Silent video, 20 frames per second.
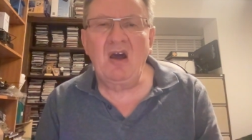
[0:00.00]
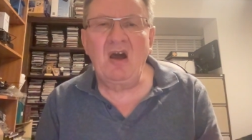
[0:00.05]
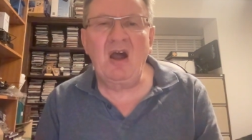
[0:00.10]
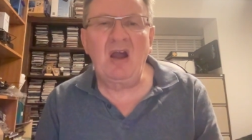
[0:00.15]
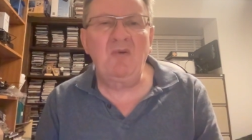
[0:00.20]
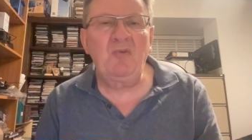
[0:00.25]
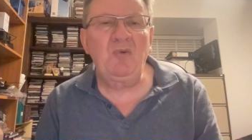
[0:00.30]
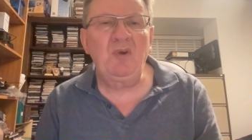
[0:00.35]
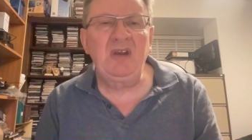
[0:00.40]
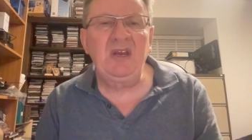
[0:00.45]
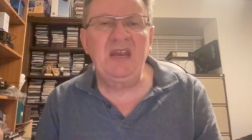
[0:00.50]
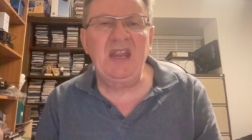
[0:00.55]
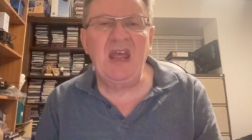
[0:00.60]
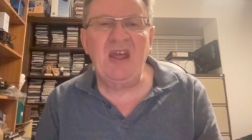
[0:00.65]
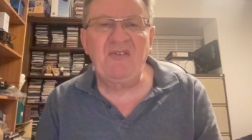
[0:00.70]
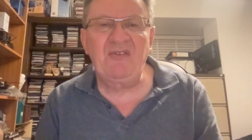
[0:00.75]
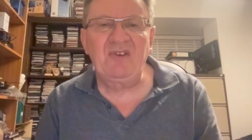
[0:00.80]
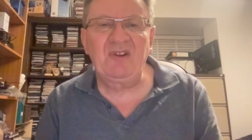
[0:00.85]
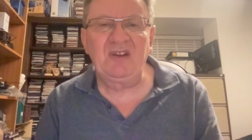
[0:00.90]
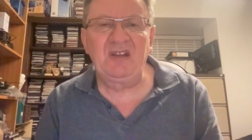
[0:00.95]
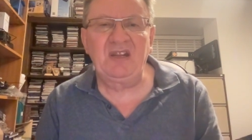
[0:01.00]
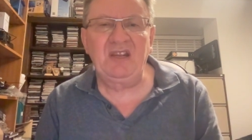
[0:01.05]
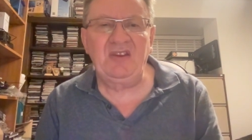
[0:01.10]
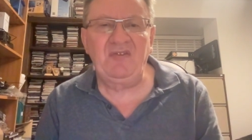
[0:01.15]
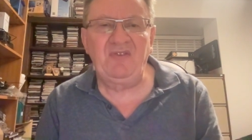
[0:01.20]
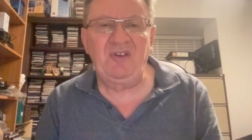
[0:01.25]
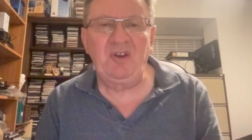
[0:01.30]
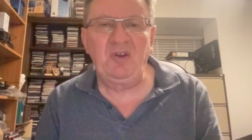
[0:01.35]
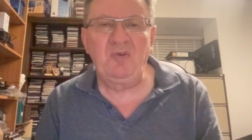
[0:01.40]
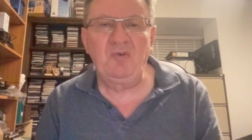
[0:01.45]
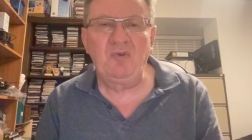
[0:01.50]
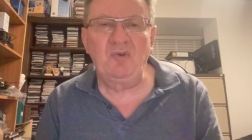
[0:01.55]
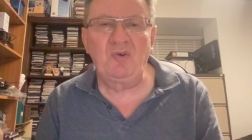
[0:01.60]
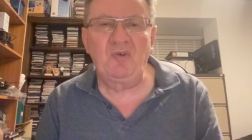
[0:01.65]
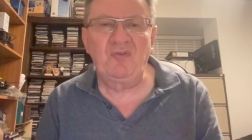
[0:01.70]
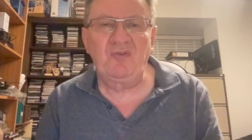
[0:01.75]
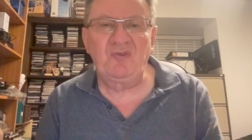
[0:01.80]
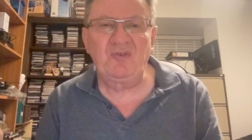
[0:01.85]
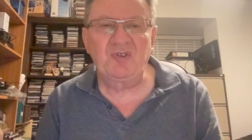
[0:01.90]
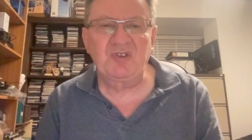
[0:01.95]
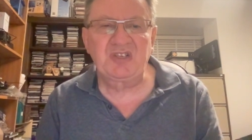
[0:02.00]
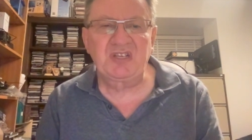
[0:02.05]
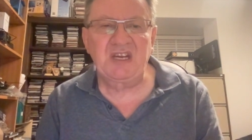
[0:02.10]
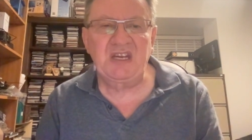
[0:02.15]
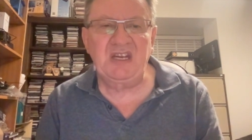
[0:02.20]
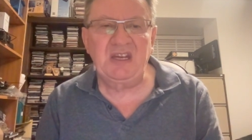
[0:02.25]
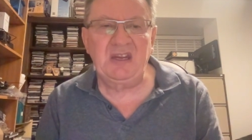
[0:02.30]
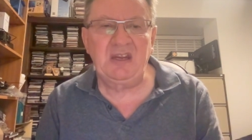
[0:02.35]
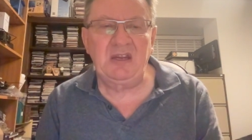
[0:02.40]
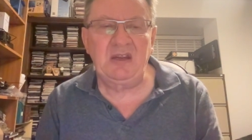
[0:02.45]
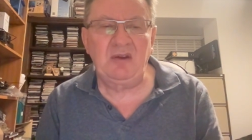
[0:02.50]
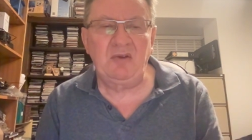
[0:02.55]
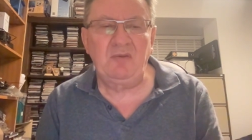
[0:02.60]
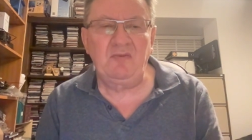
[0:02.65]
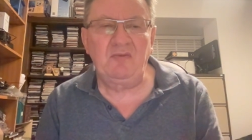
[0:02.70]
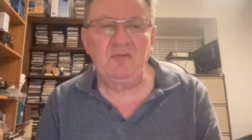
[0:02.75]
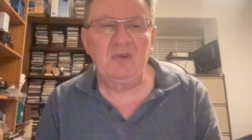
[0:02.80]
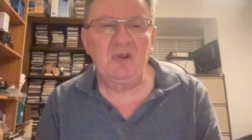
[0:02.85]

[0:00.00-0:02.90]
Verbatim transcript: I will never leave you nor forsake you.